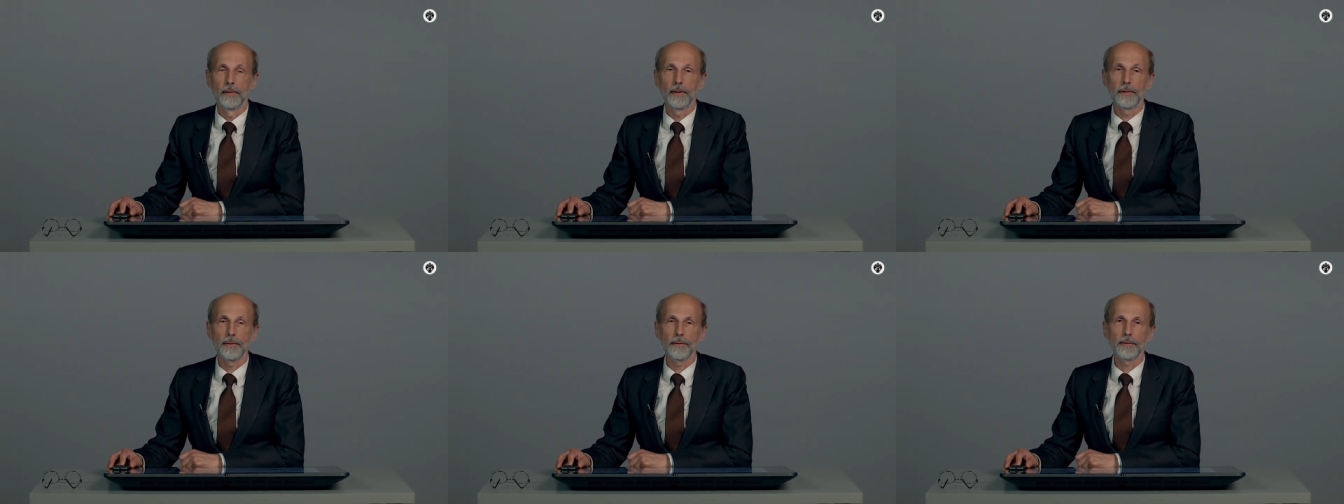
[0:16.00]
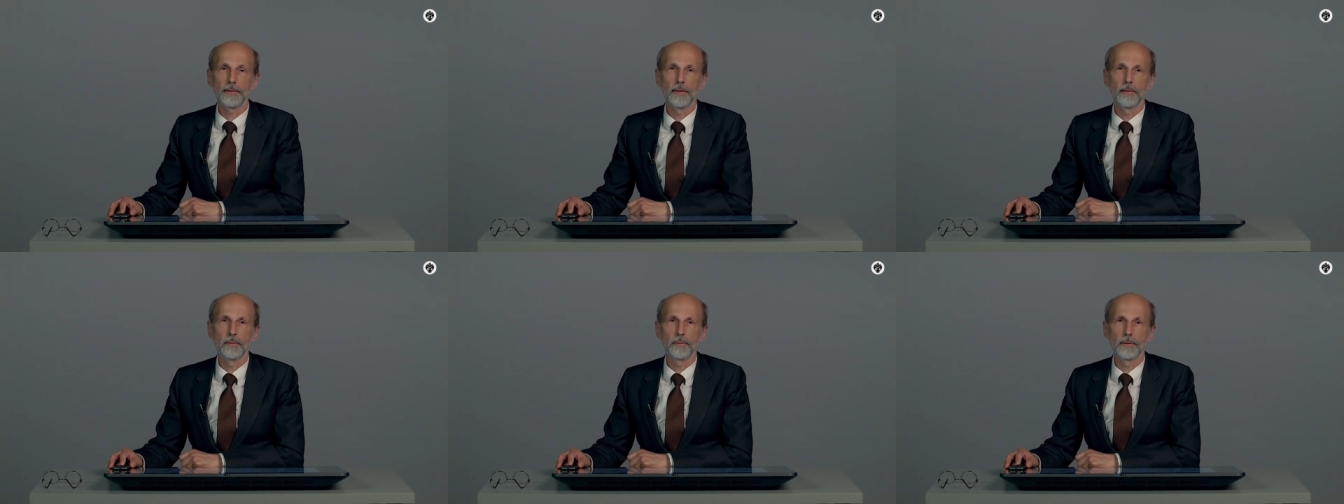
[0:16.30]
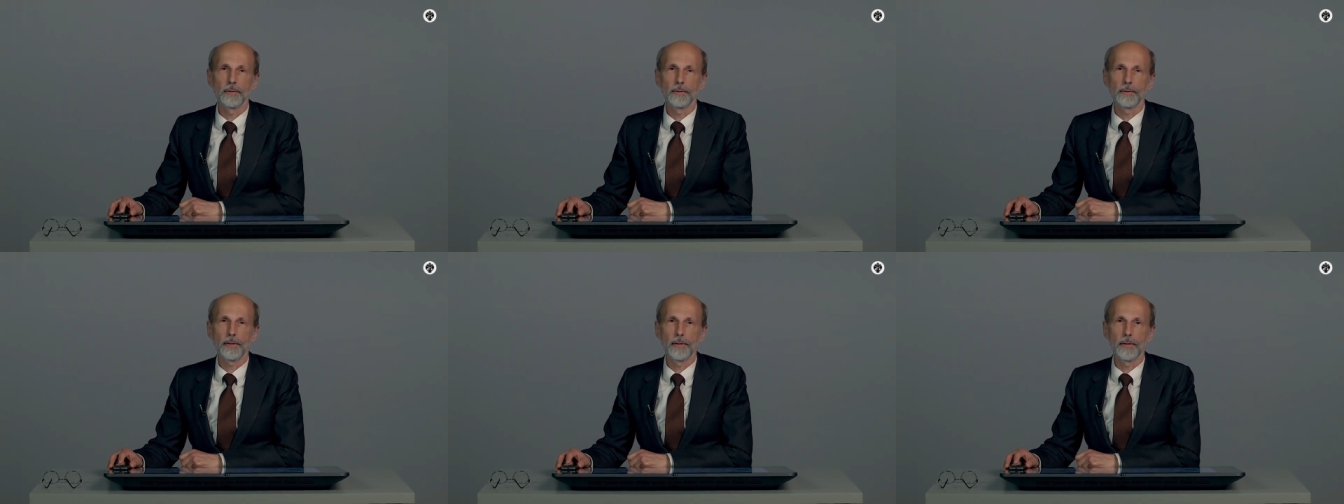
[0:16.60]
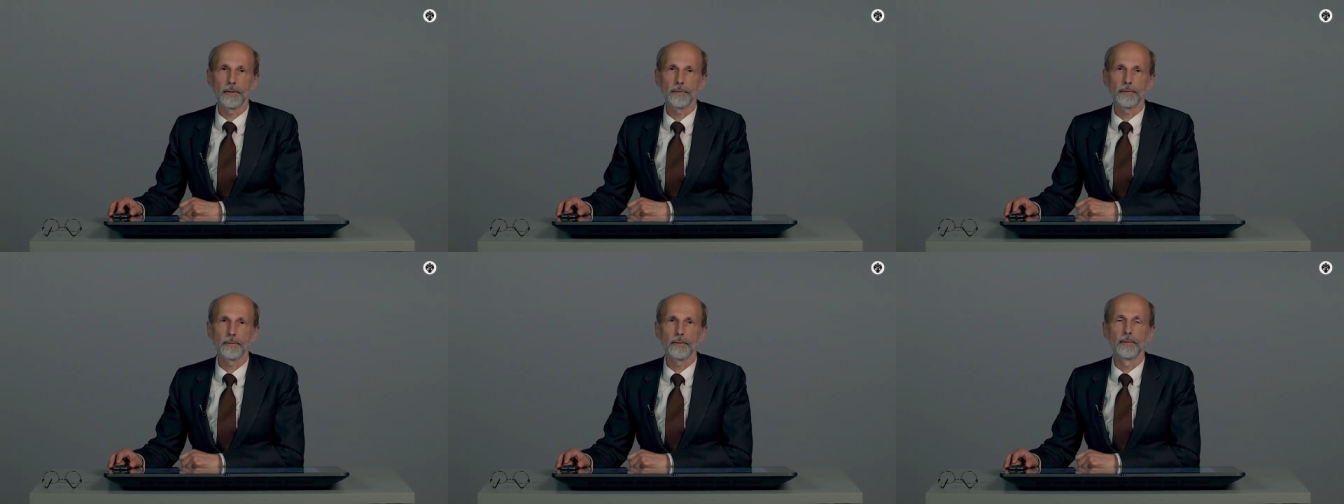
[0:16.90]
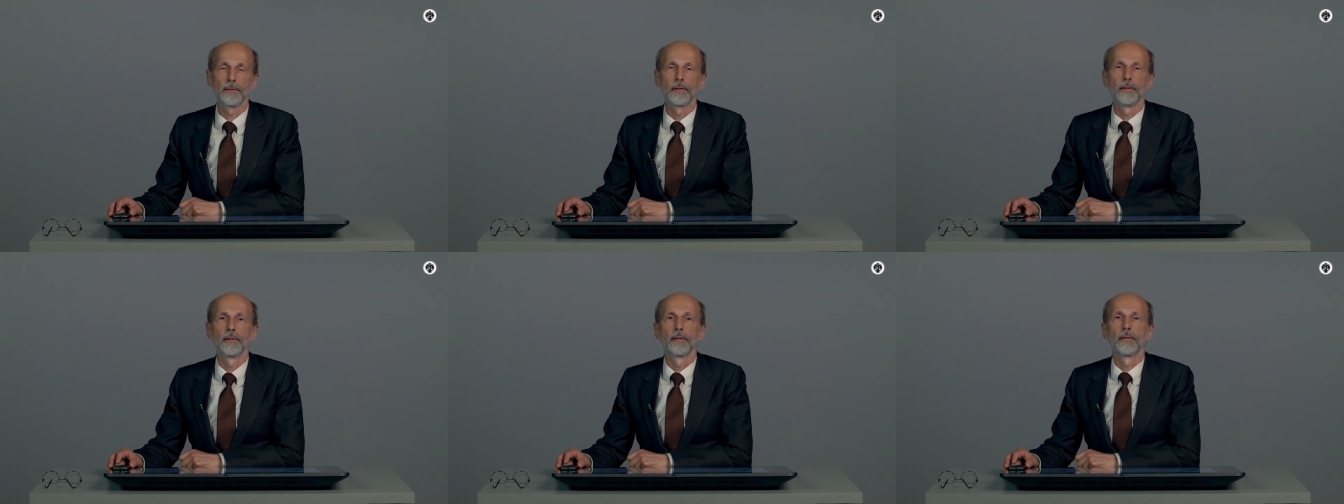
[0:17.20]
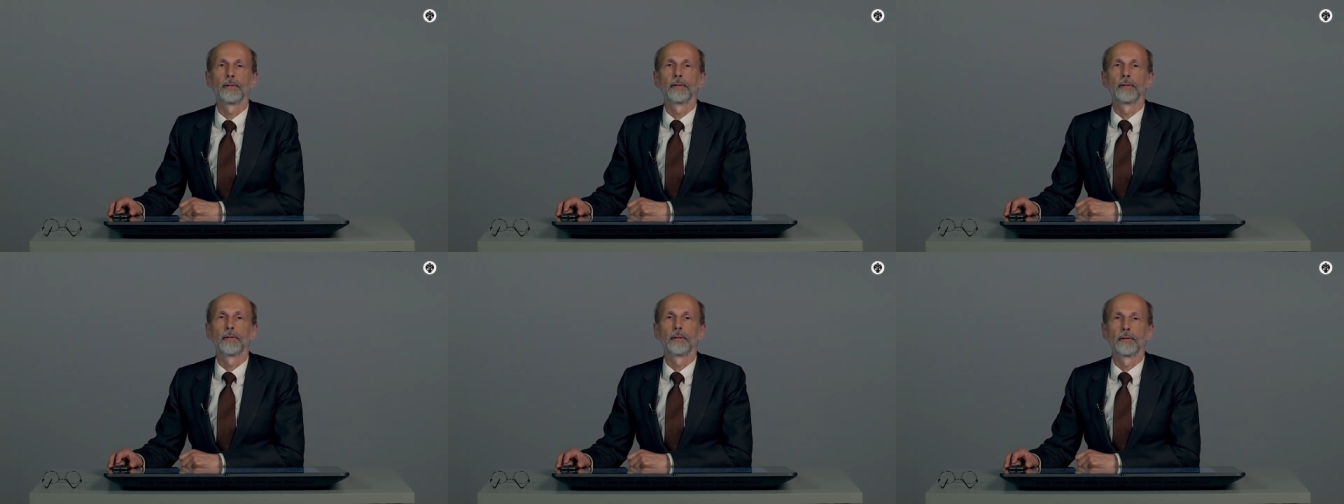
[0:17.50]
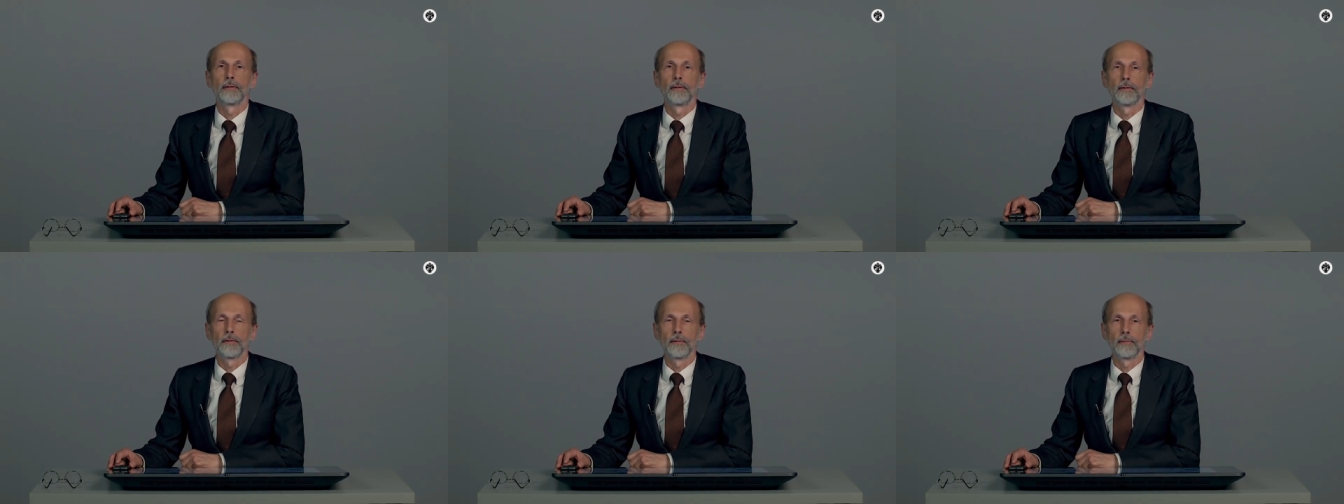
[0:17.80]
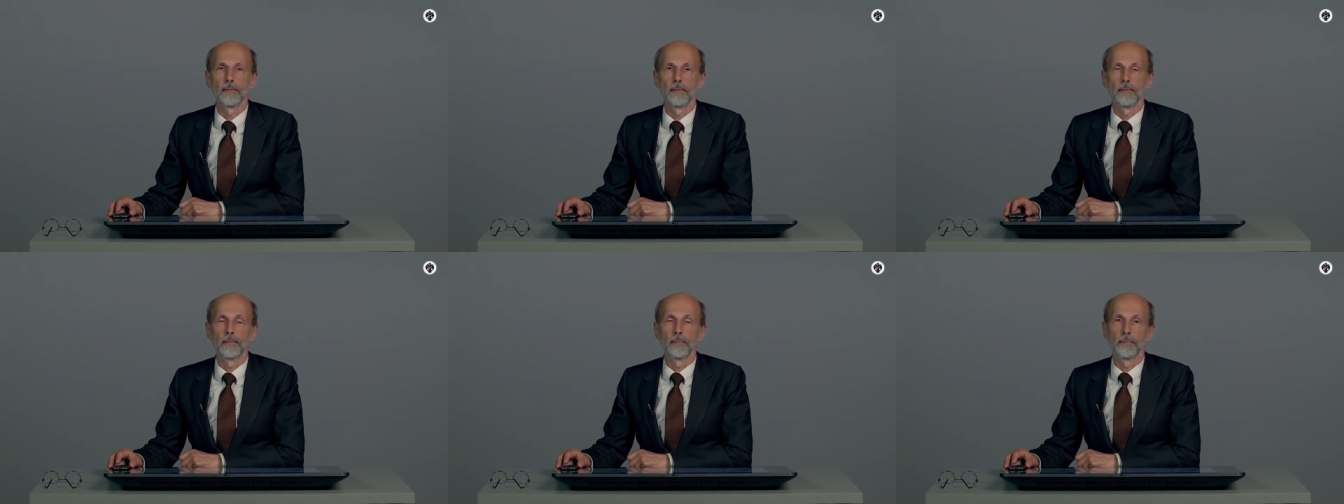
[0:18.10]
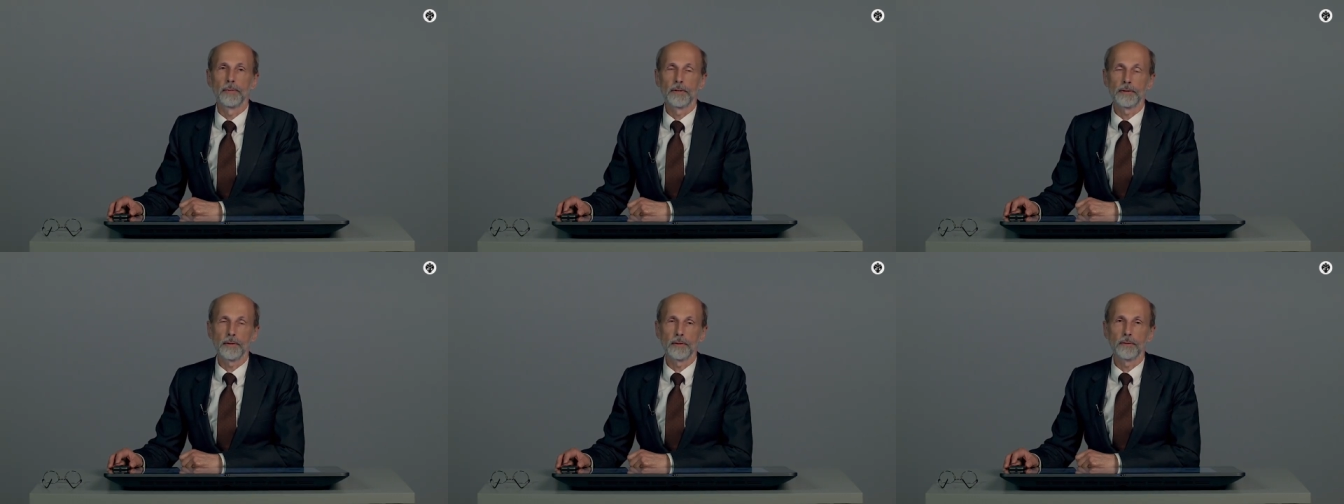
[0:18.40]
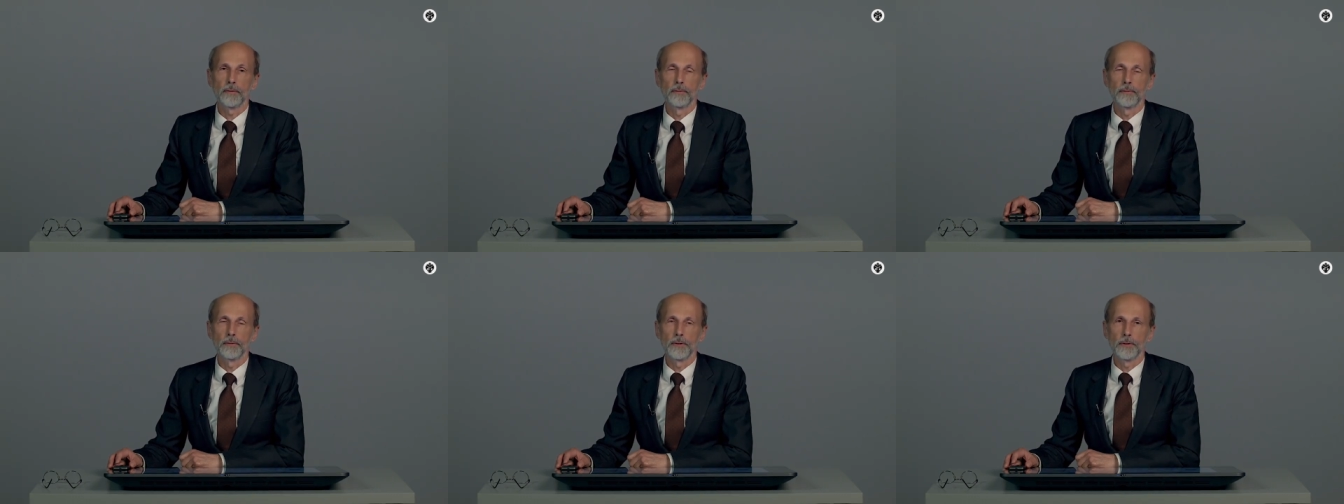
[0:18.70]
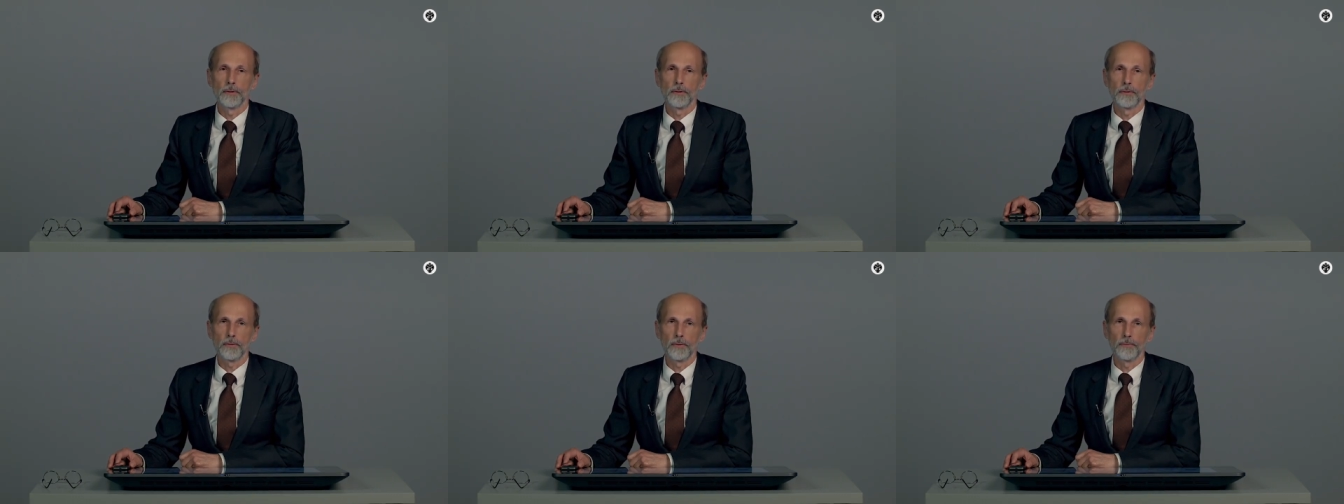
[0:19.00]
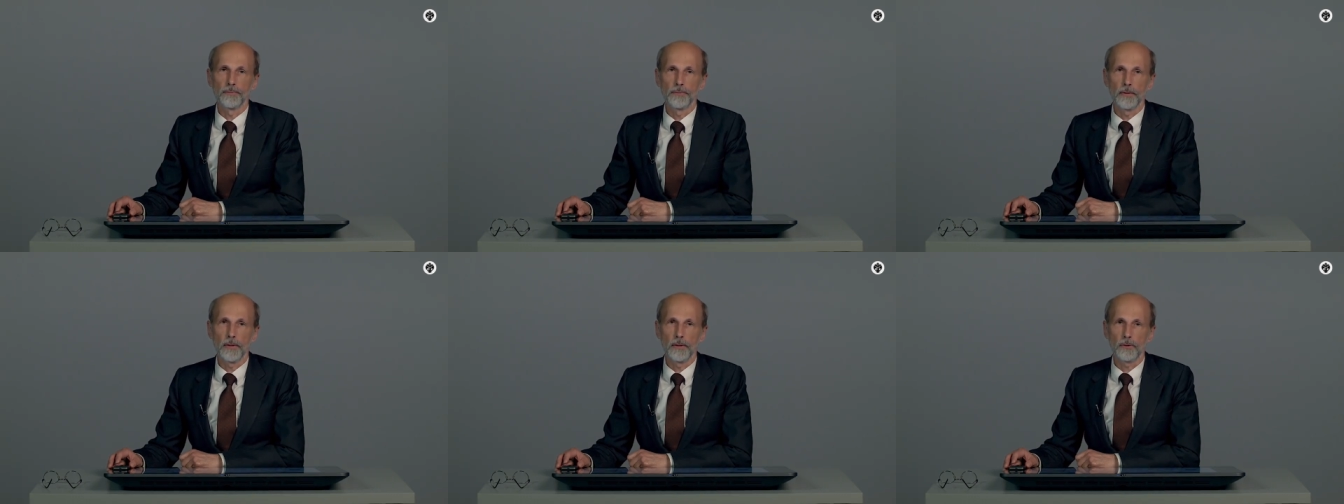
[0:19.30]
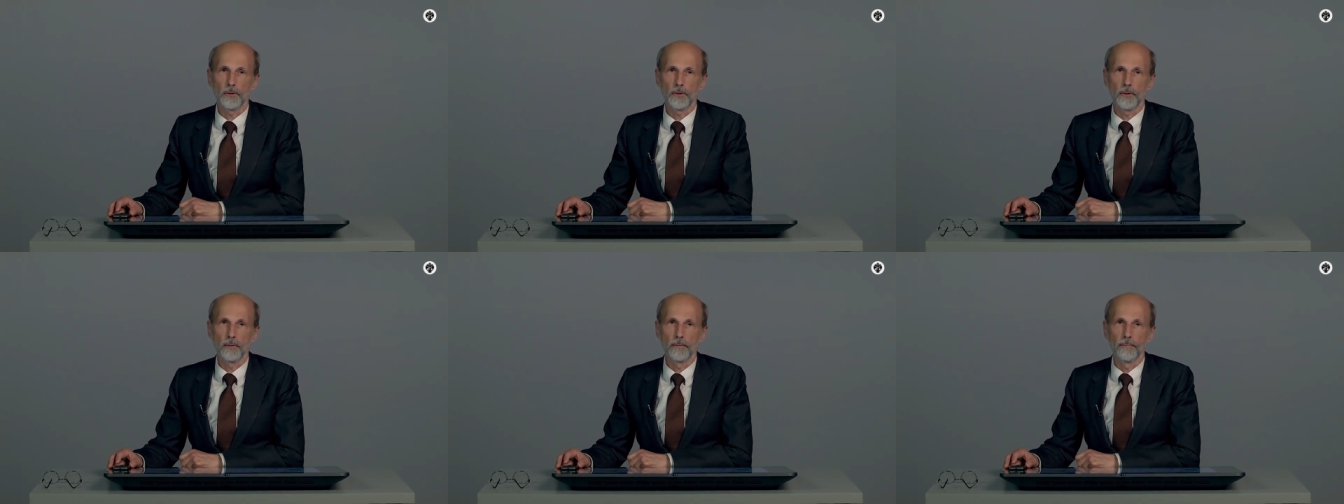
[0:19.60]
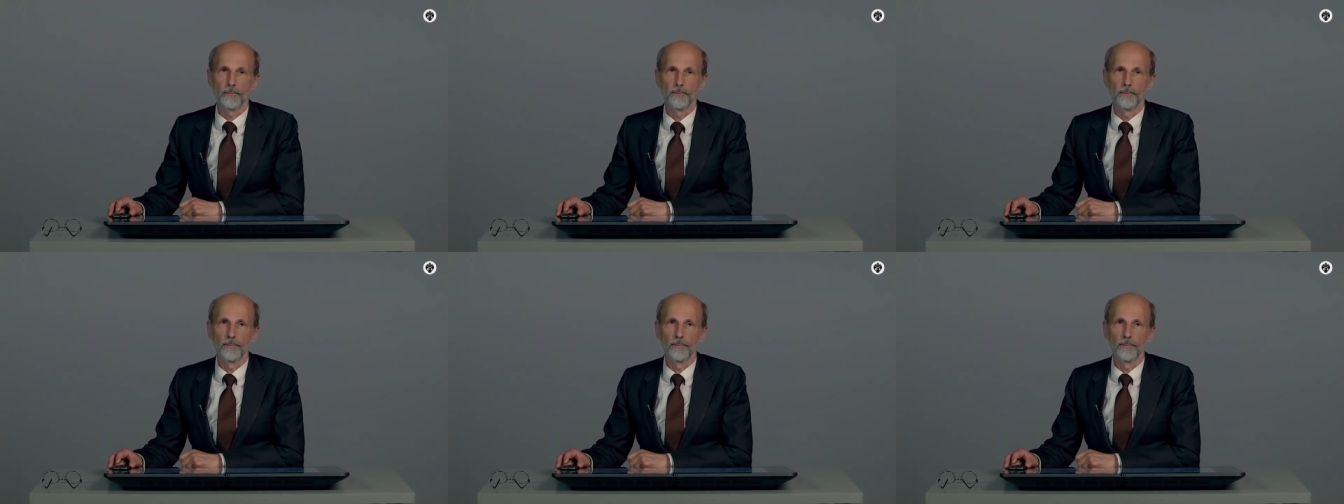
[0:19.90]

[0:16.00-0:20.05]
Let us now discuss particular regions of Russia,